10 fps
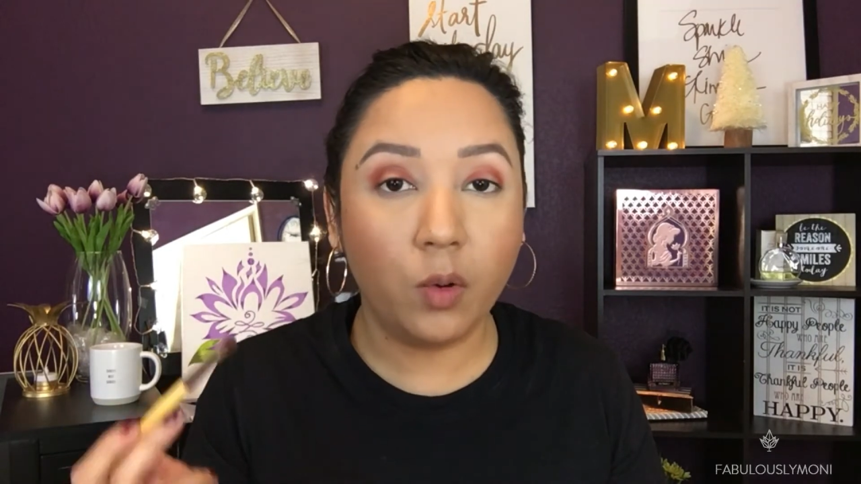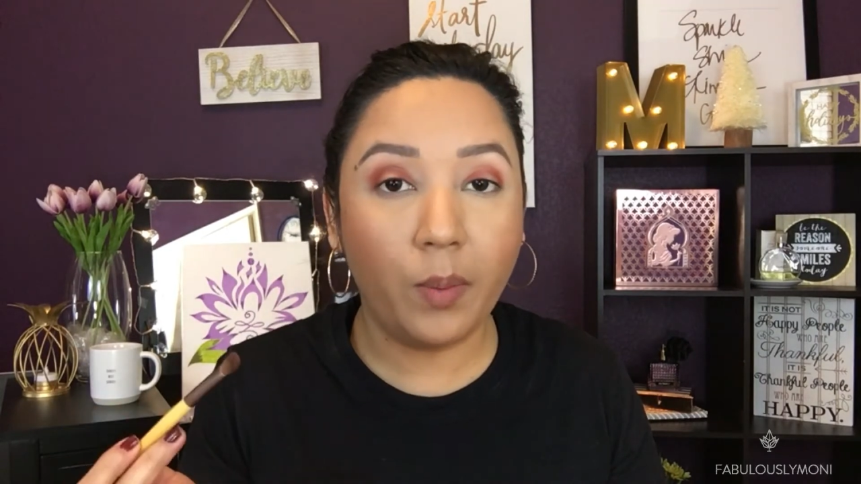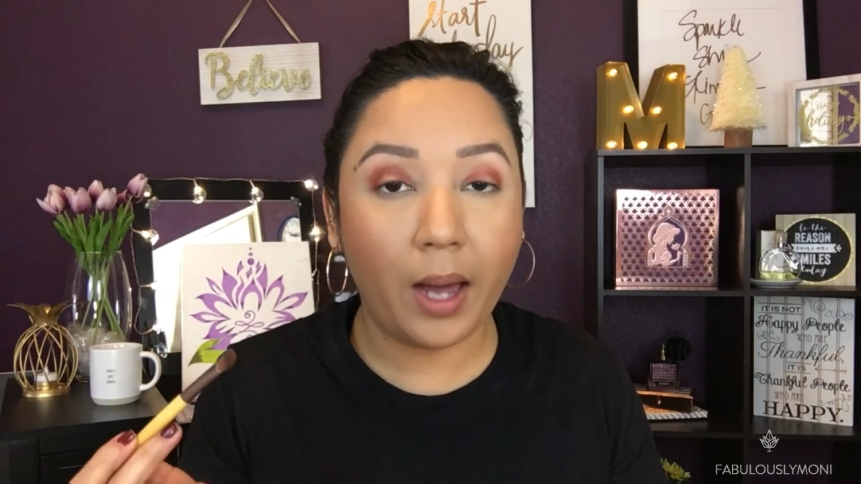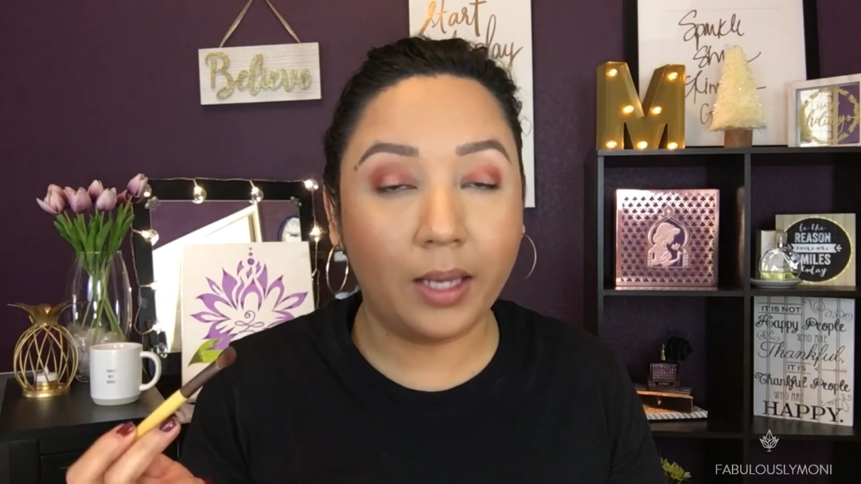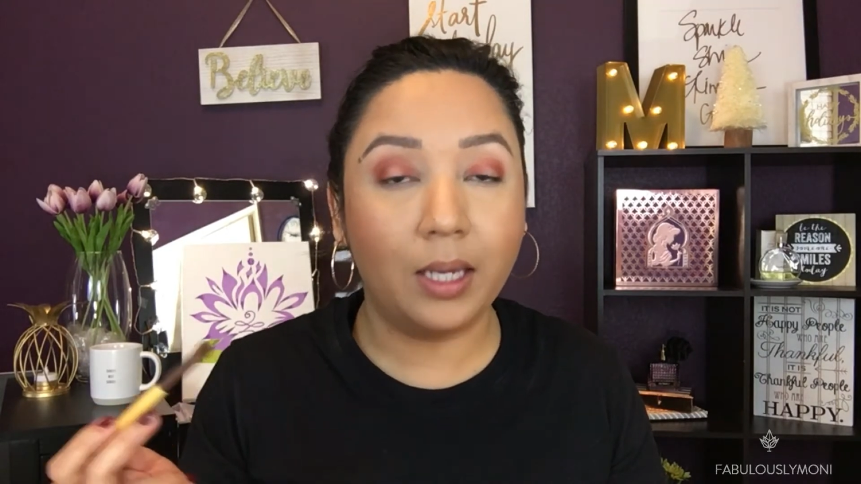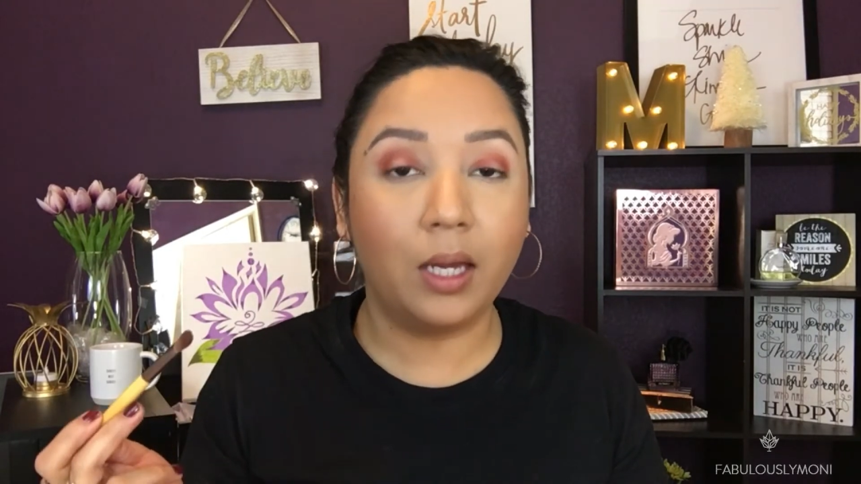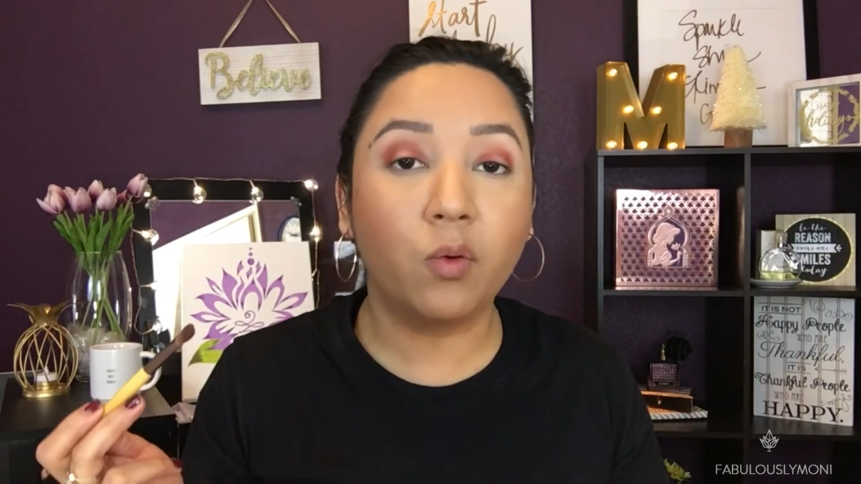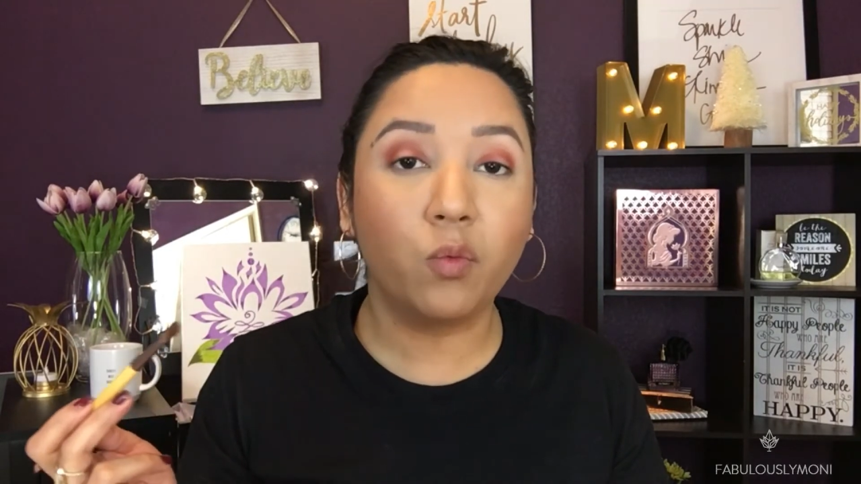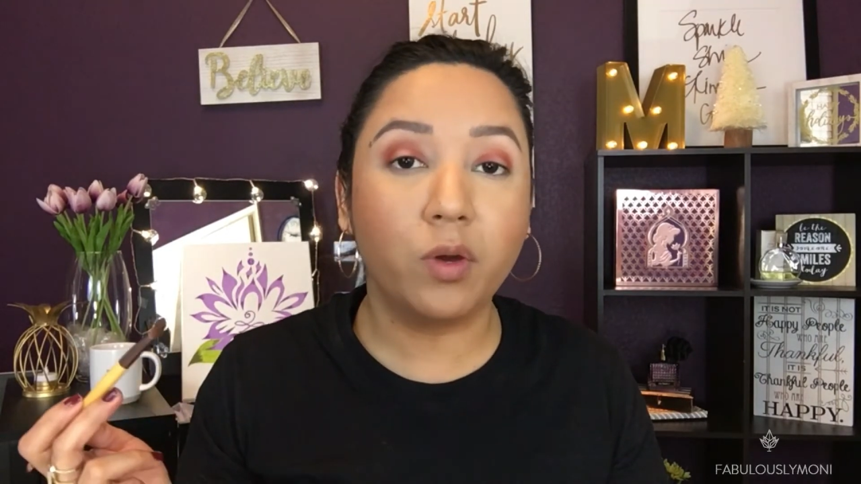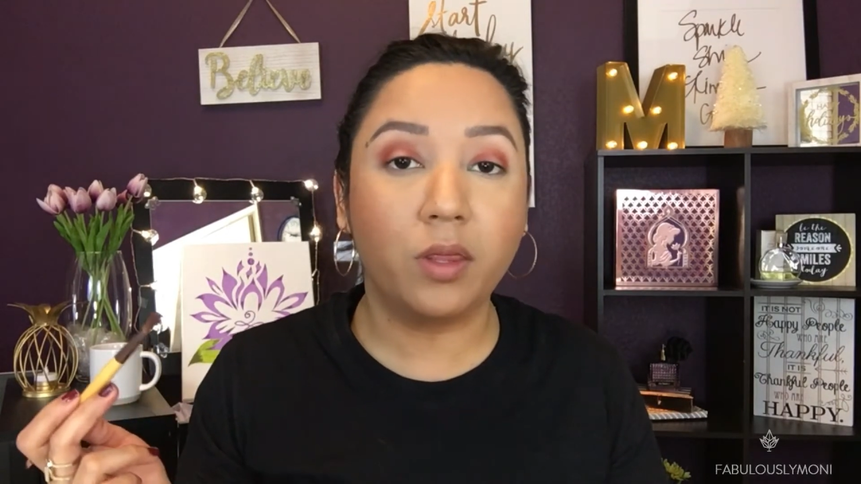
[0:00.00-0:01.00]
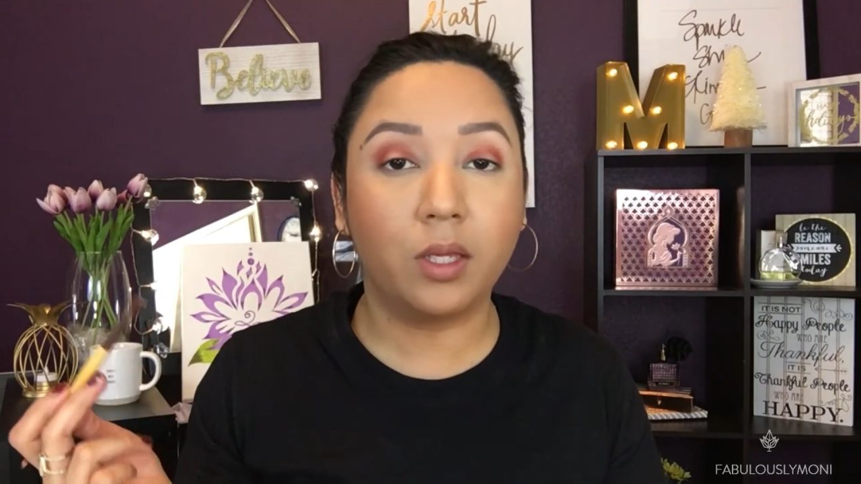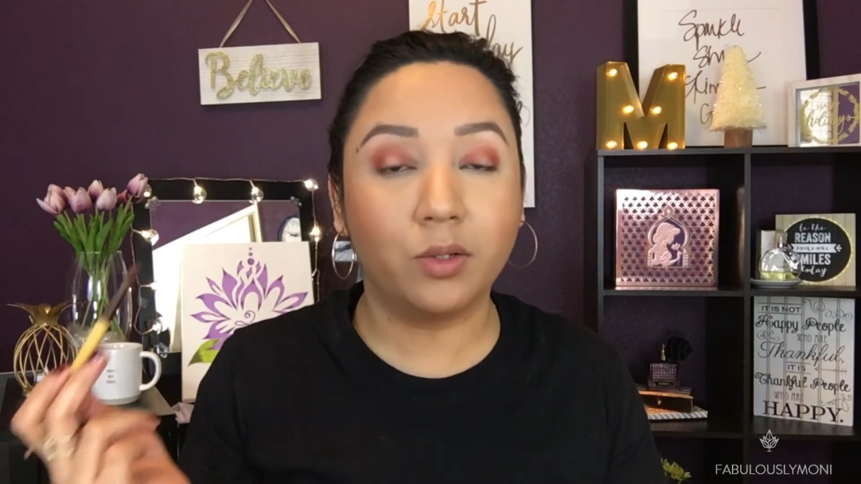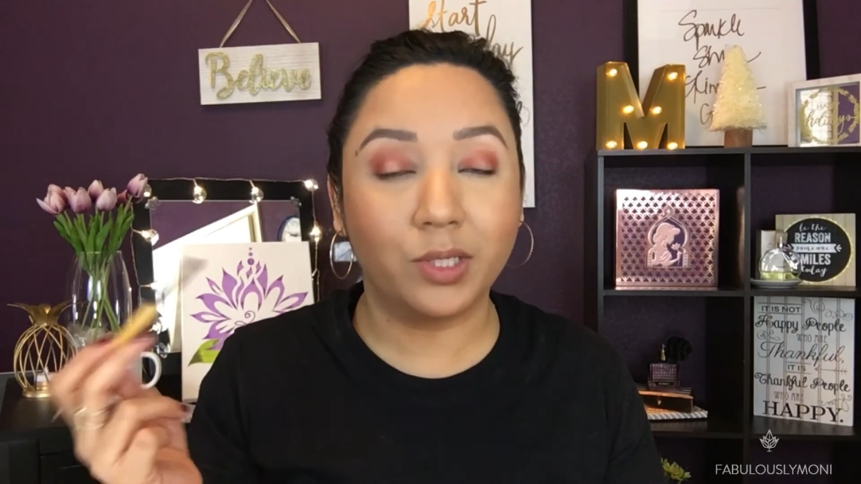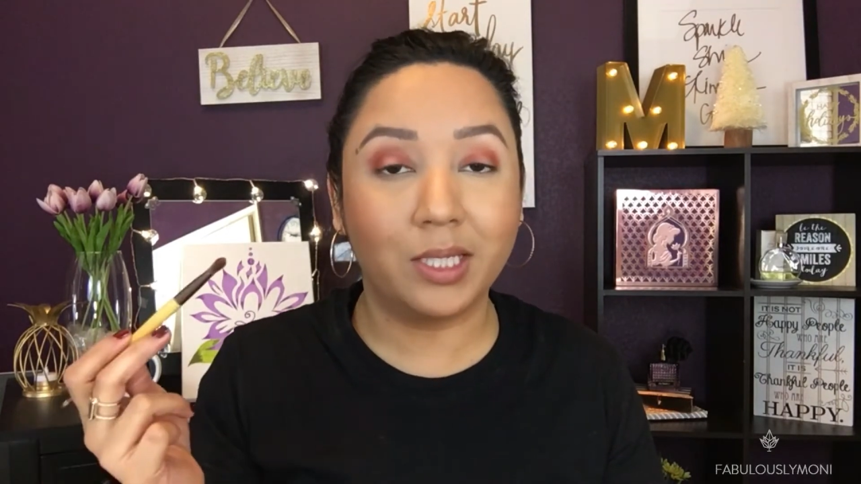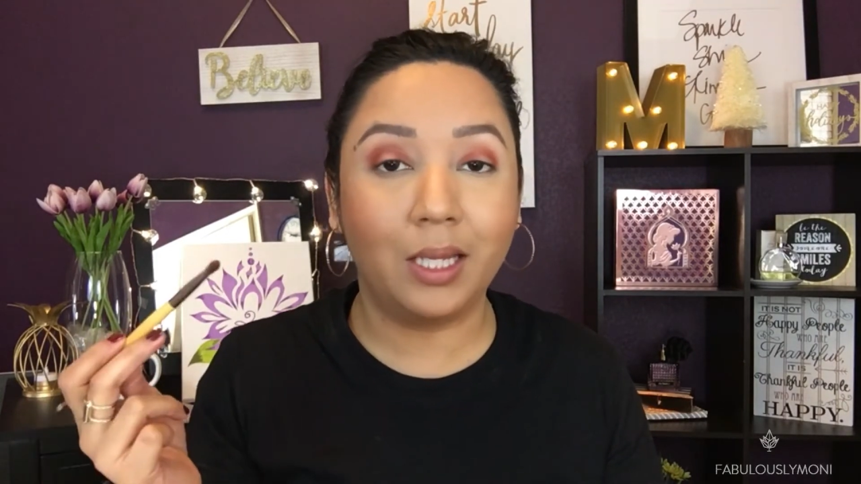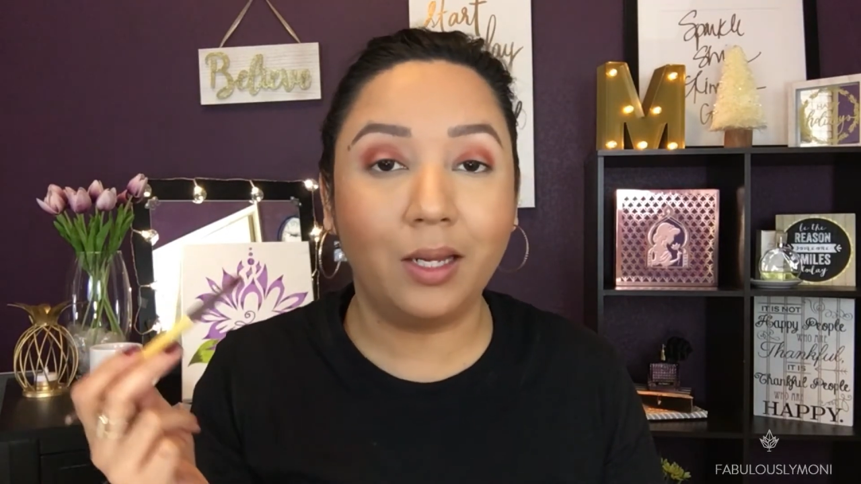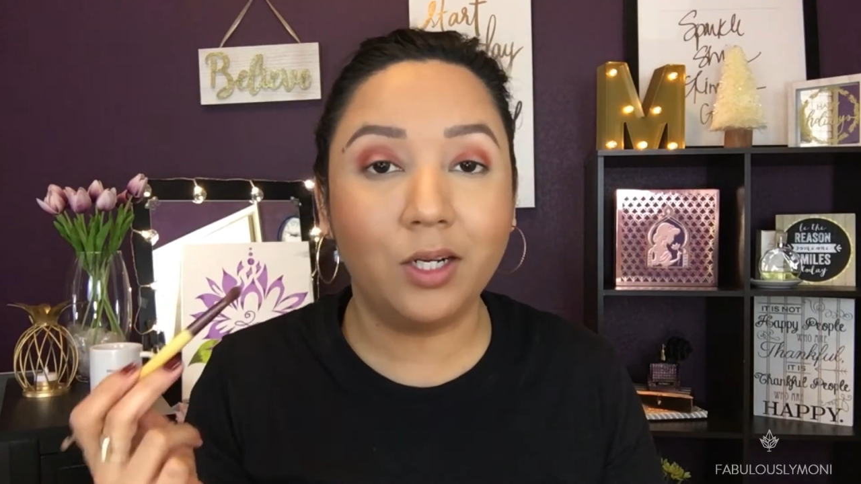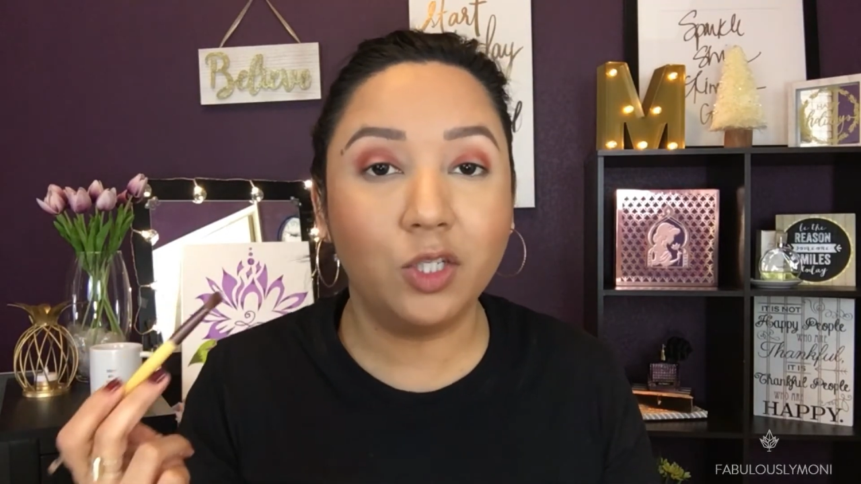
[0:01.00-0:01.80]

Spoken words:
back in with concealer